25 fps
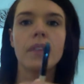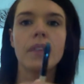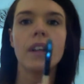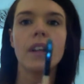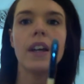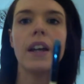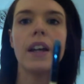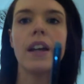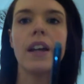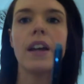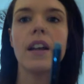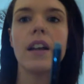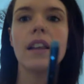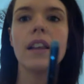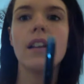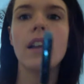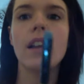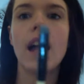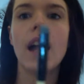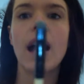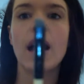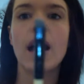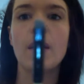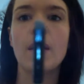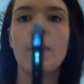a little
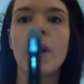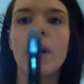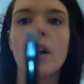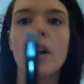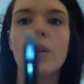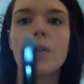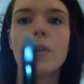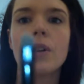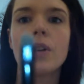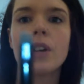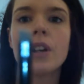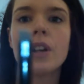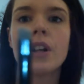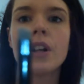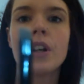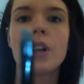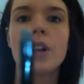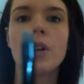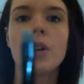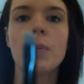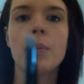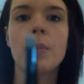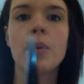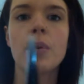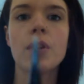eyebrow
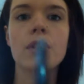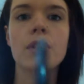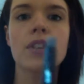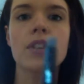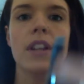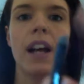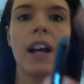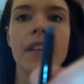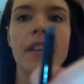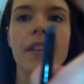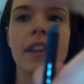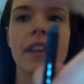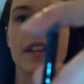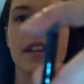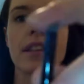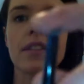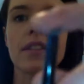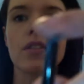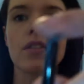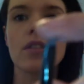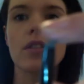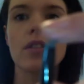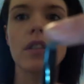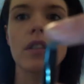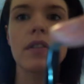brush like this,
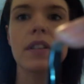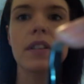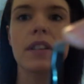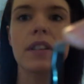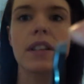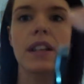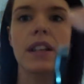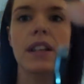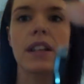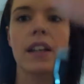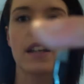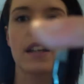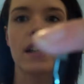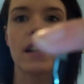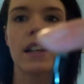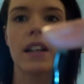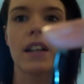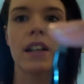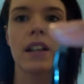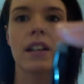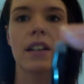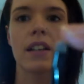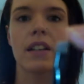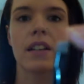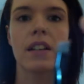just obviously
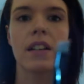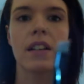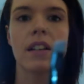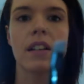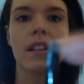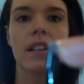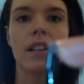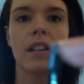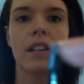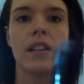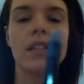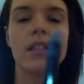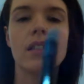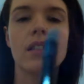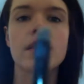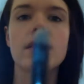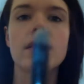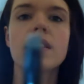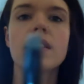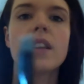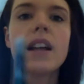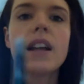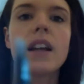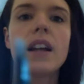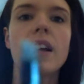a little
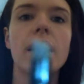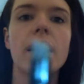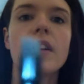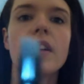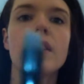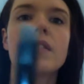slight